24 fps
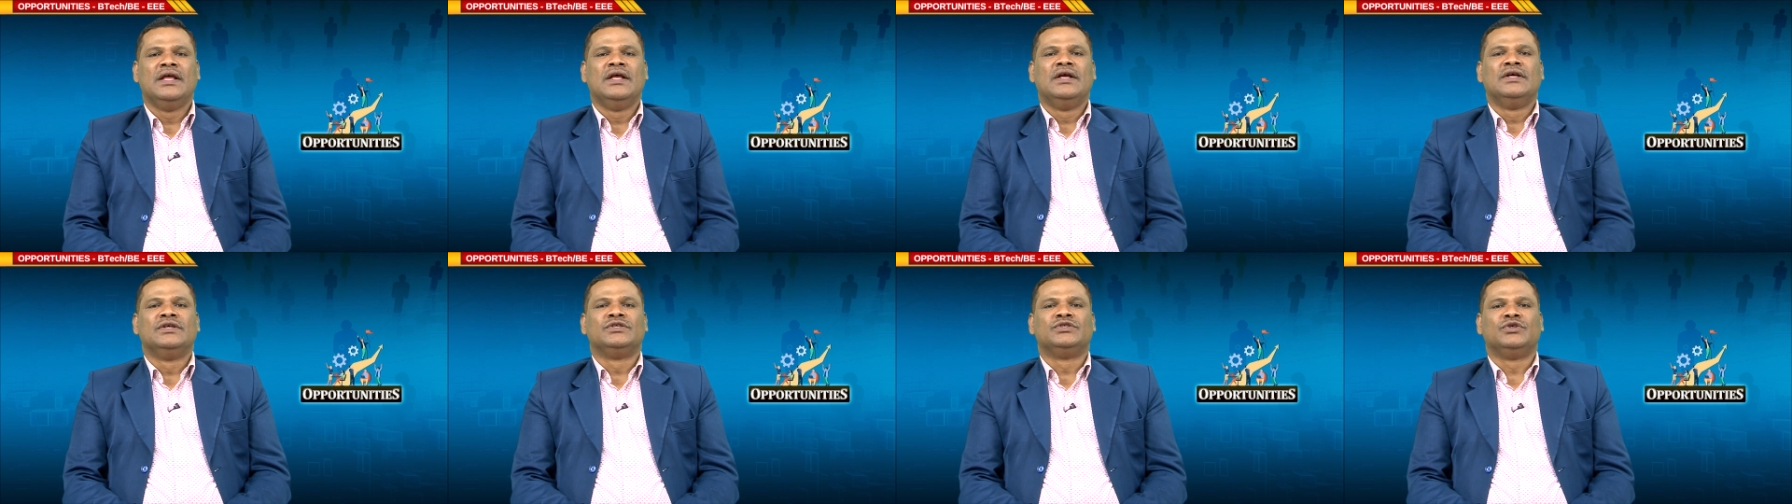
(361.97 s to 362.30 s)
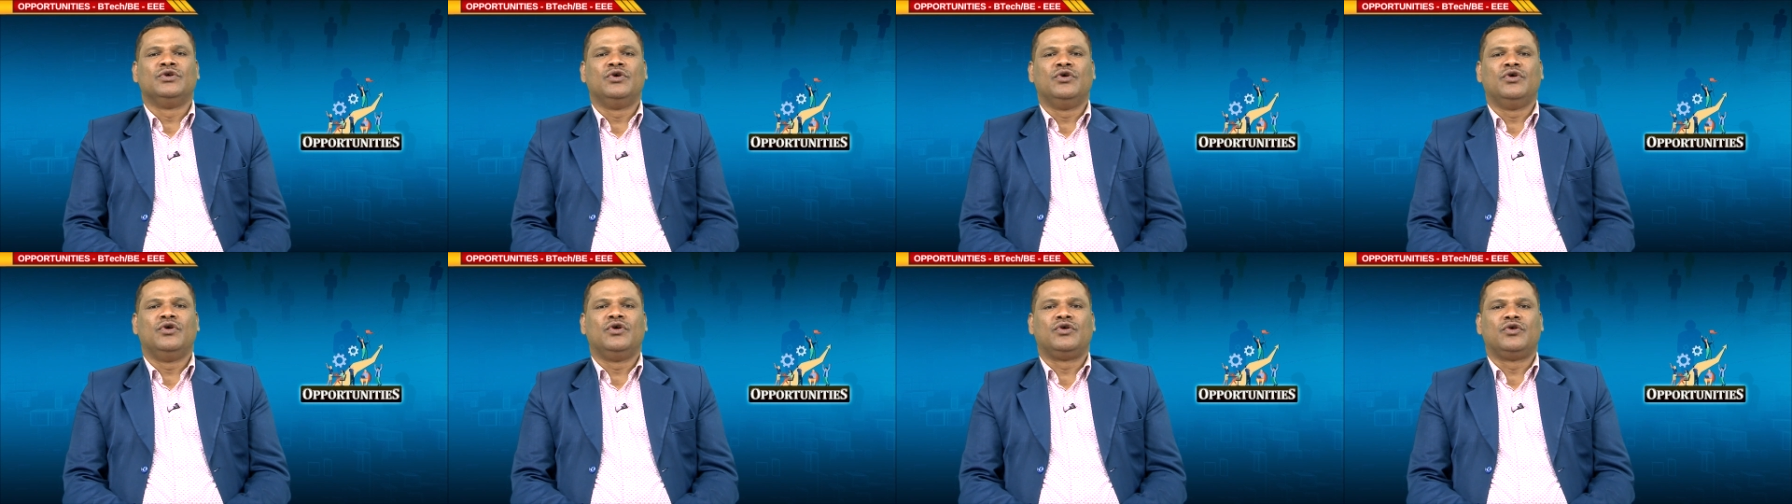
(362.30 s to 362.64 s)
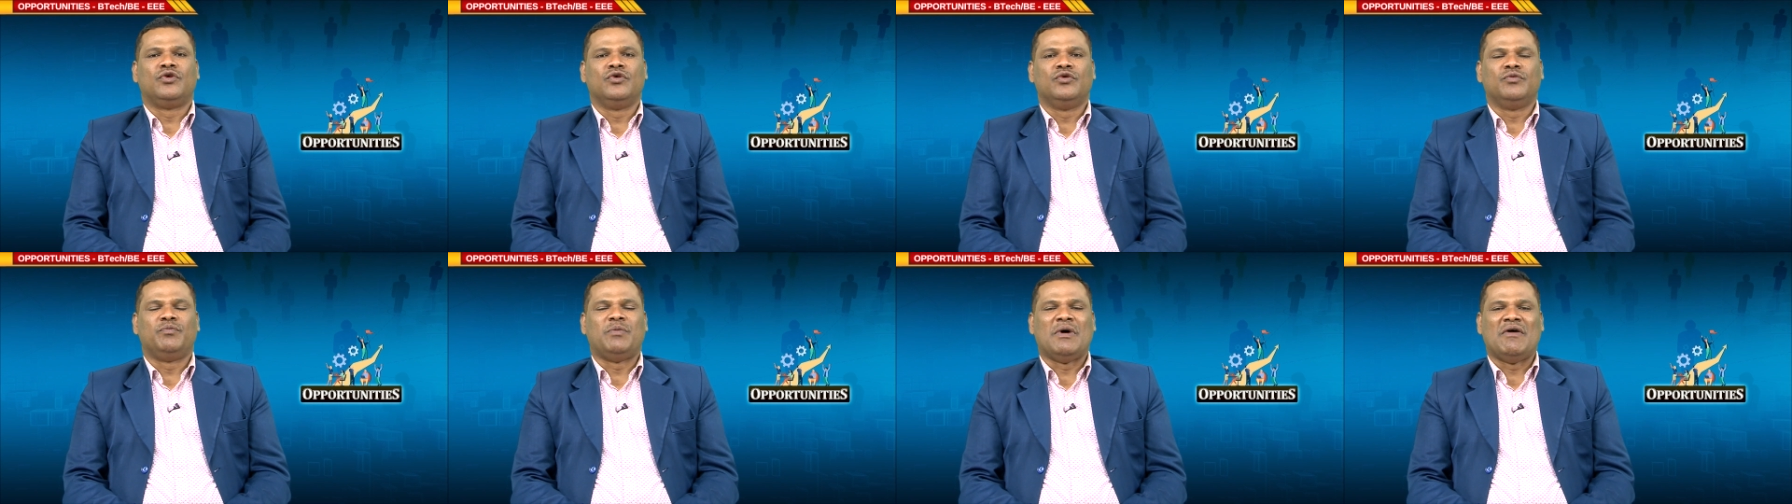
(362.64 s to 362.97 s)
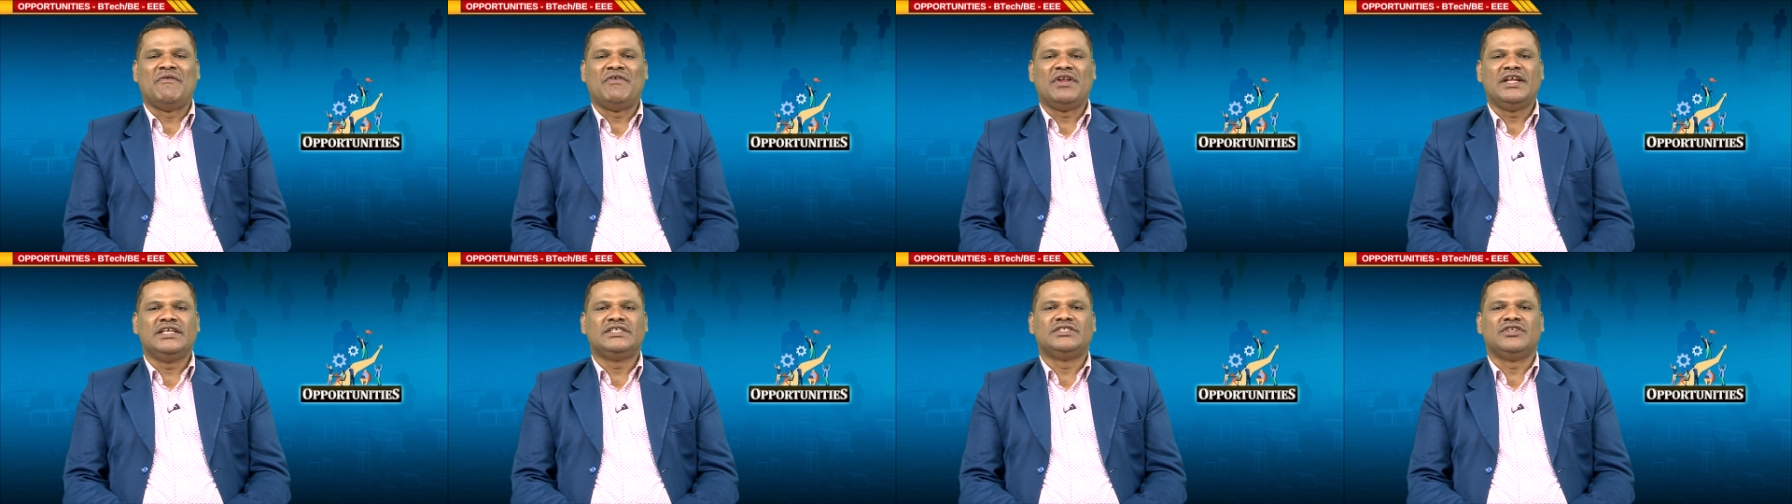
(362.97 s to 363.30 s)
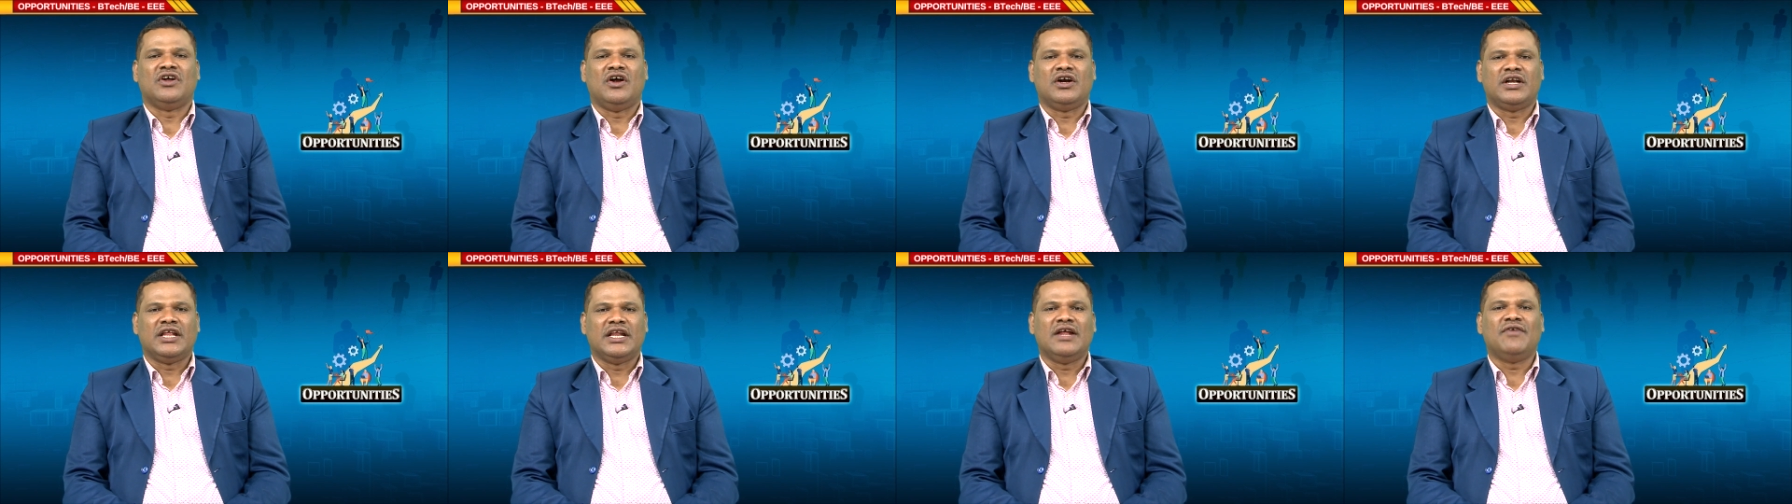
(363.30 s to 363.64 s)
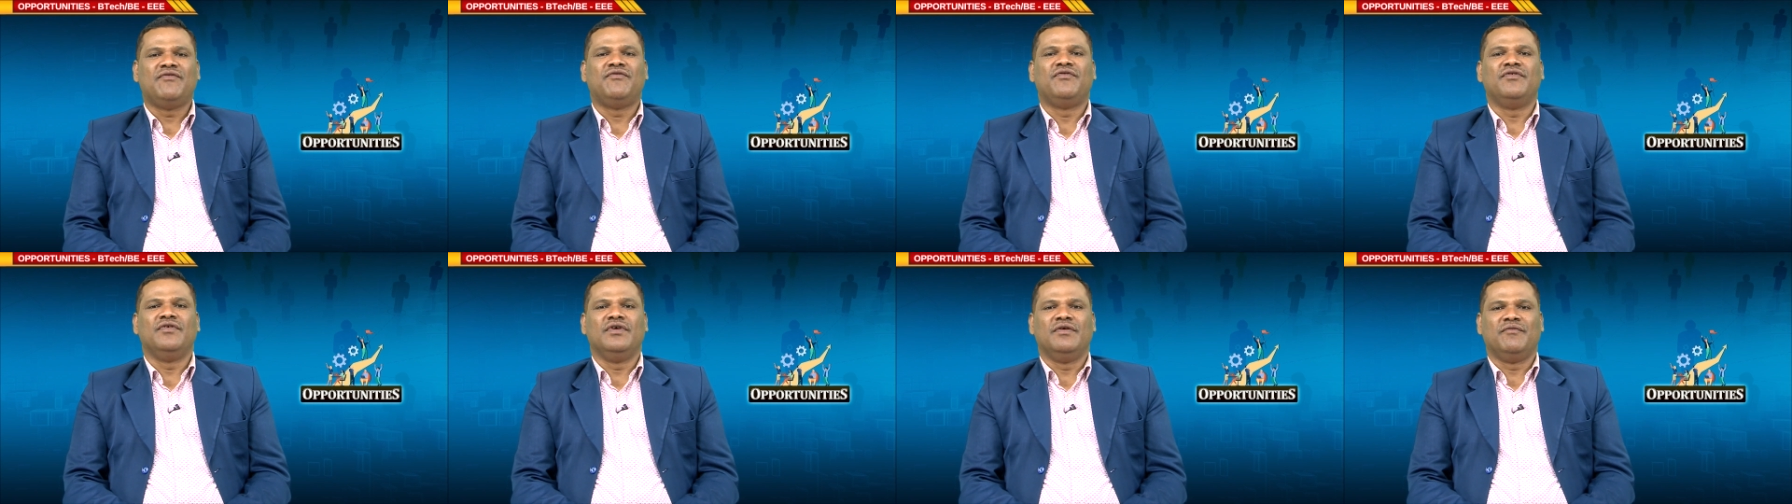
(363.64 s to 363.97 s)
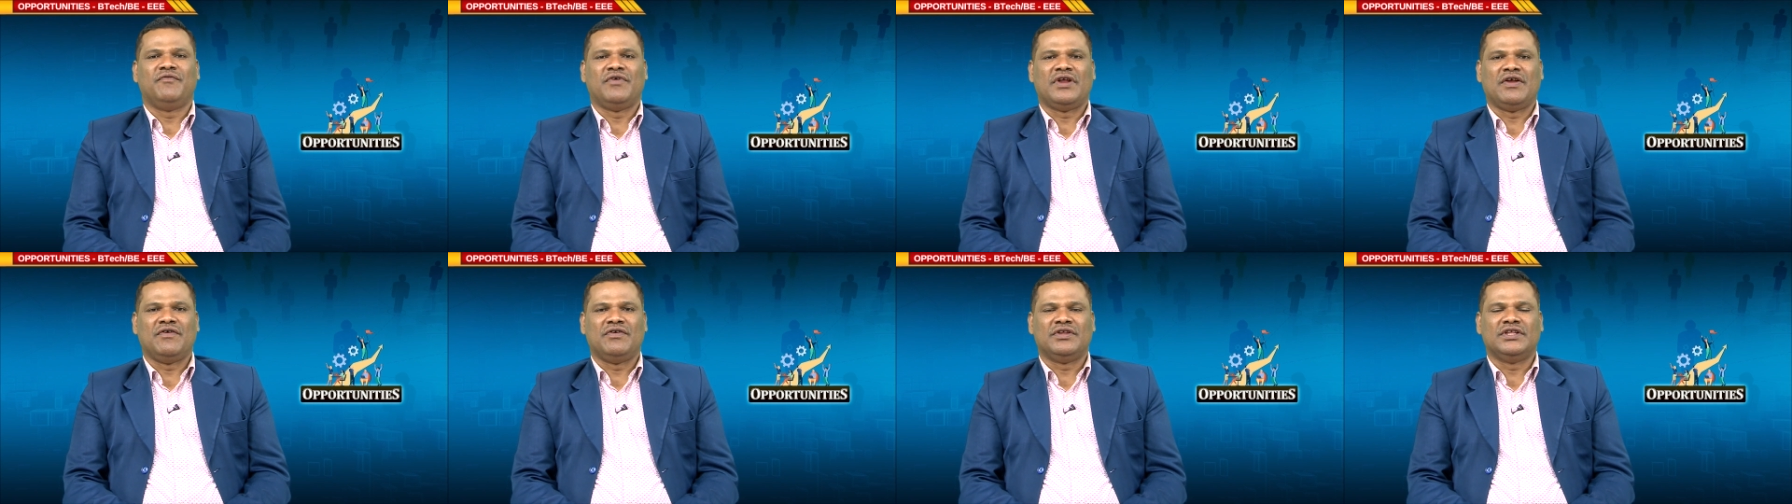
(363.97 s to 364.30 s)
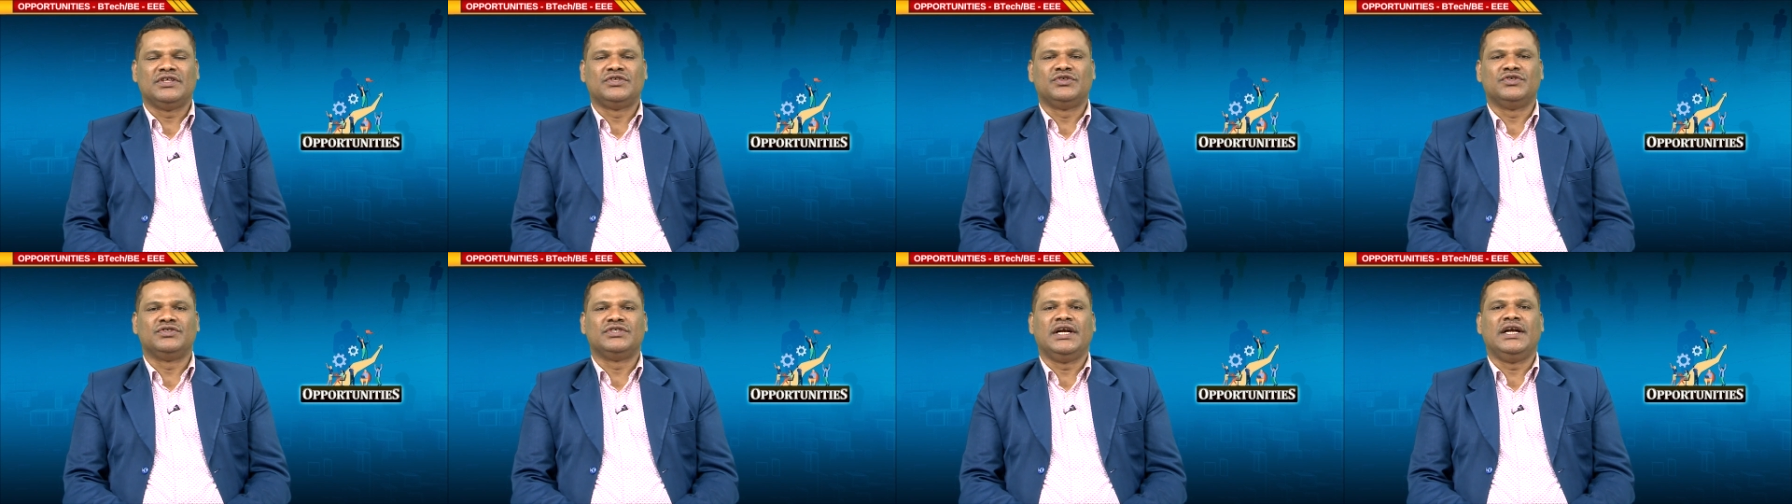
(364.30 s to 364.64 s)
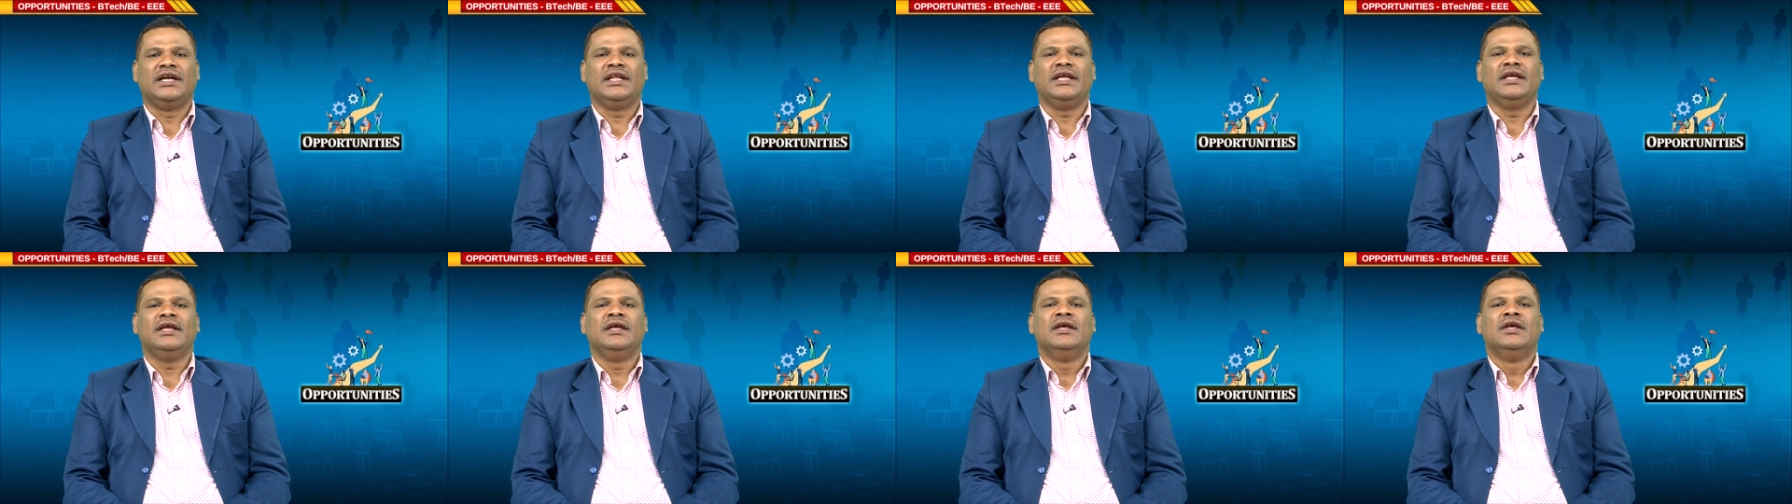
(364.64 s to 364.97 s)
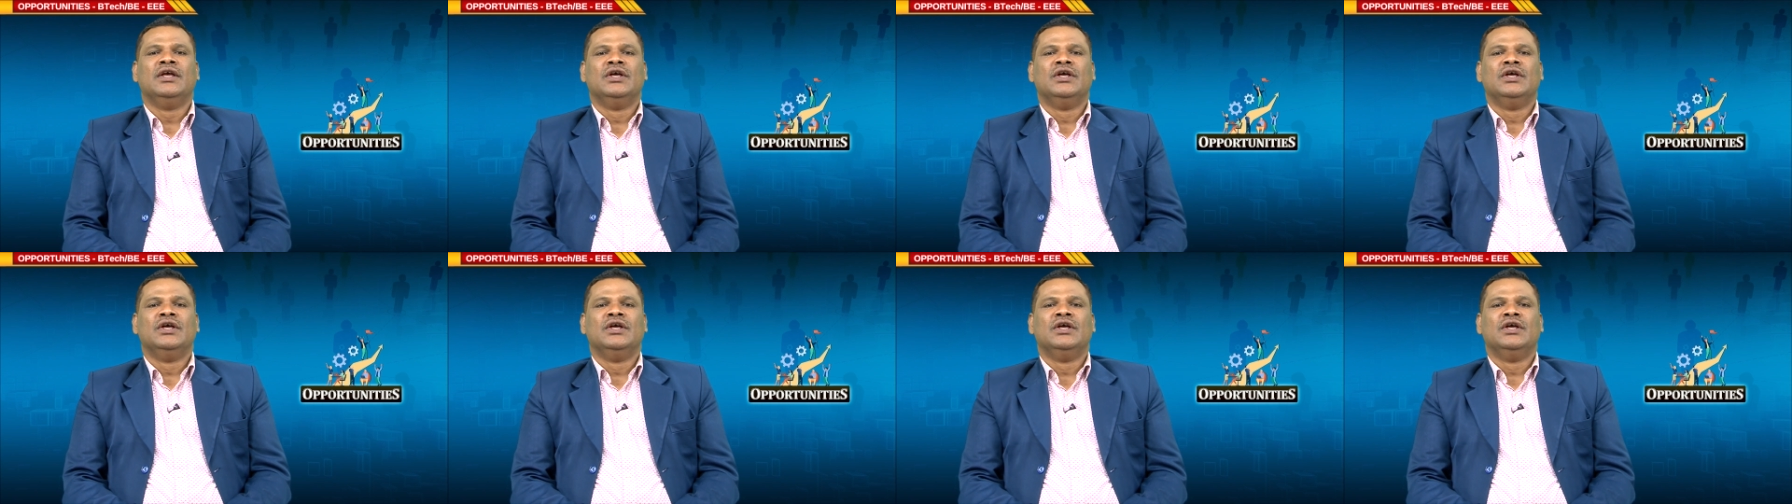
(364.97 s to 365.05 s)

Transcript: So, to power is not enough for our the society.